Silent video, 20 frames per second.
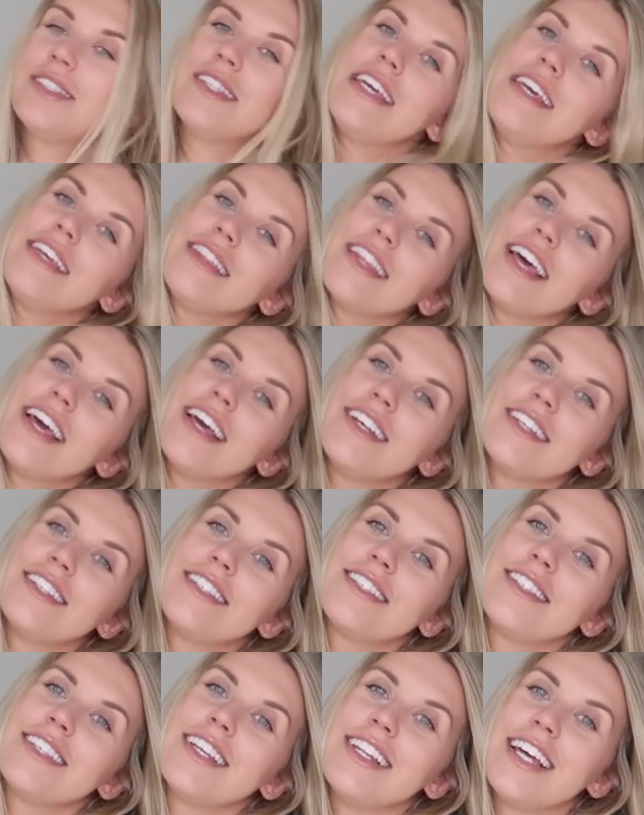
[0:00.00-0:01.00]
seeing
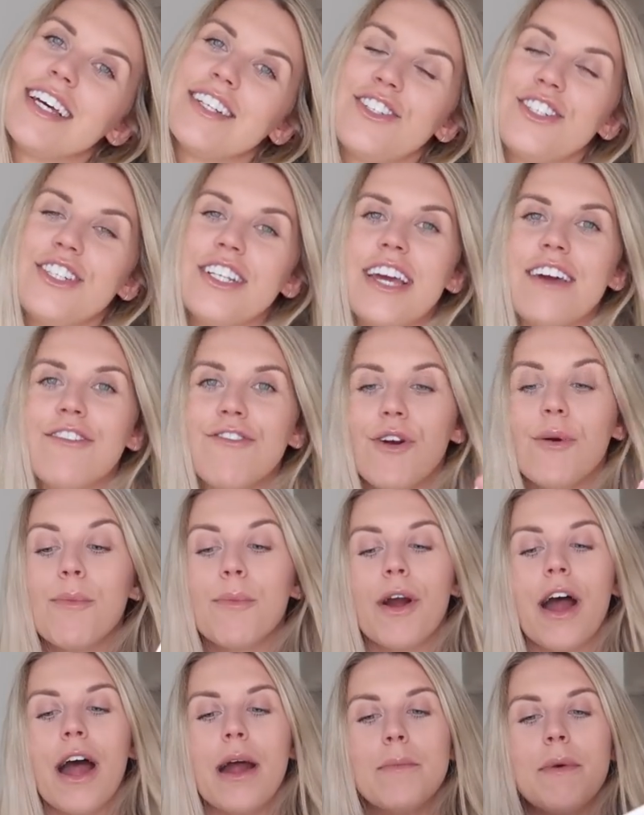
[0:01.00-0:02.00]
this last year from
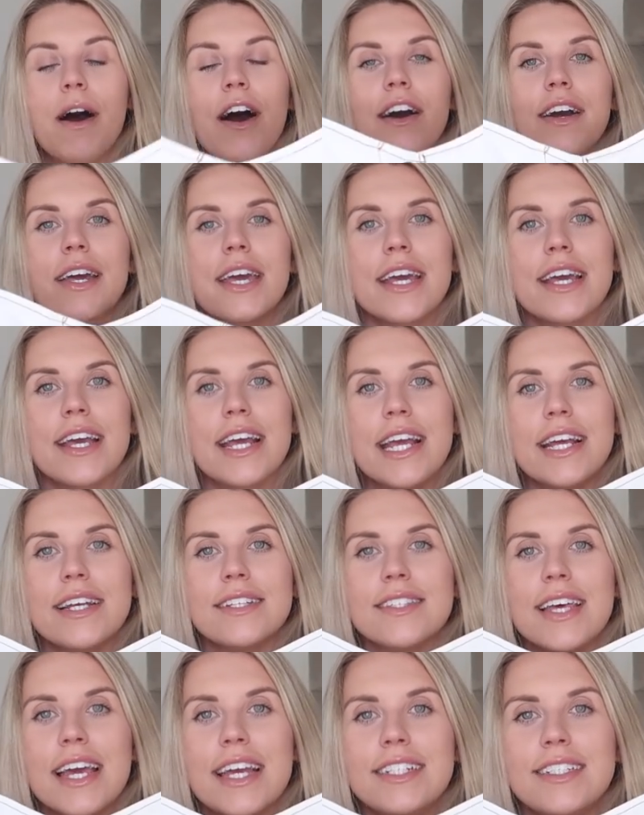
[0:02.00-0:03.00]
Primark. It
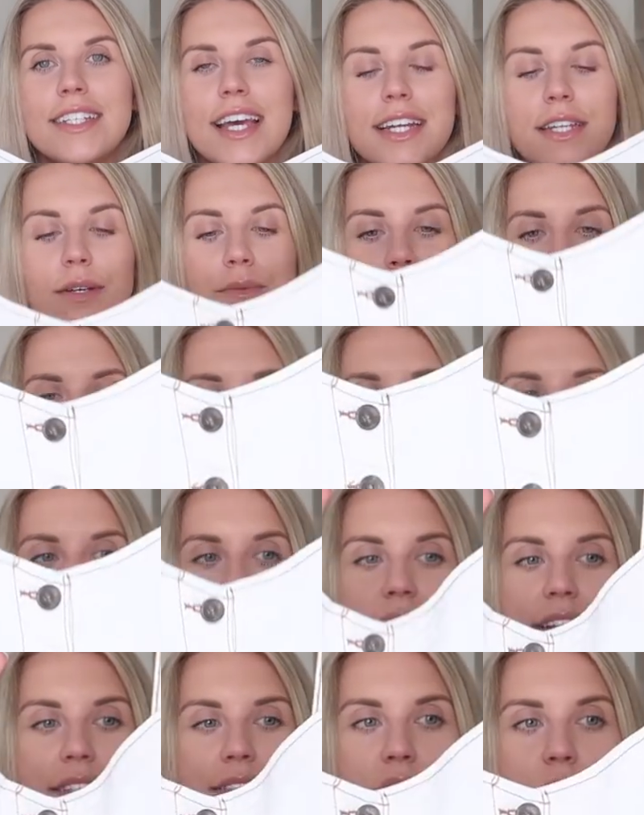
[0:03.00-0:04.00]
is a denim
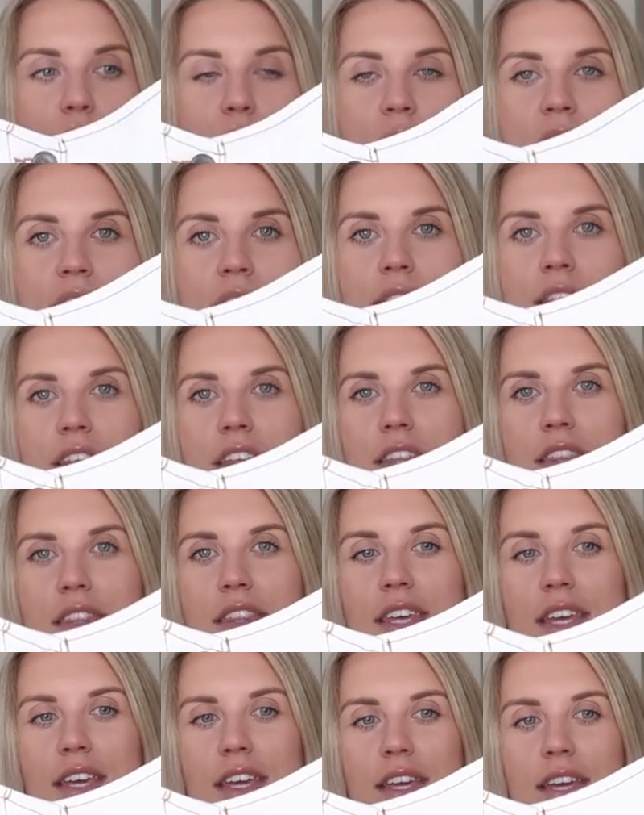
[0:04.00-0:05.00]
dress with
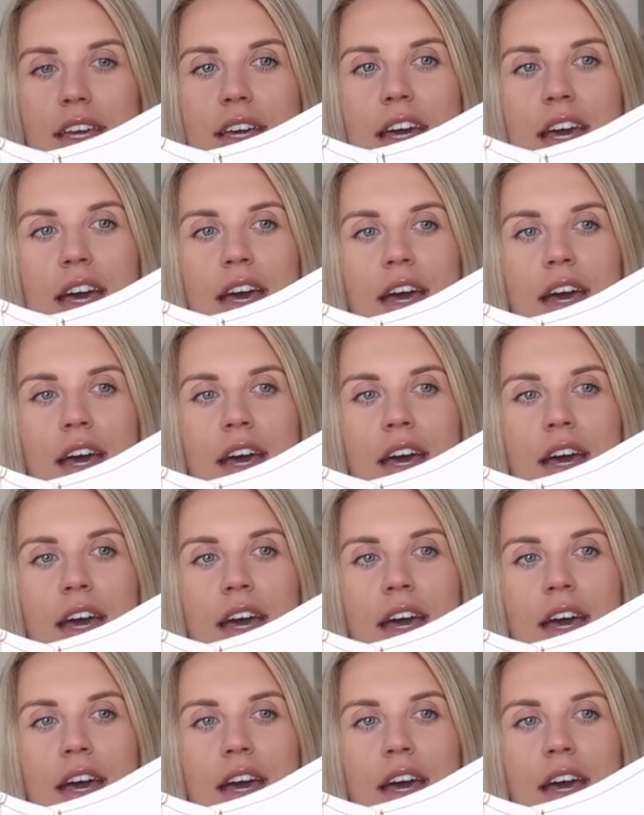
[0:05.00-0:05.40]
the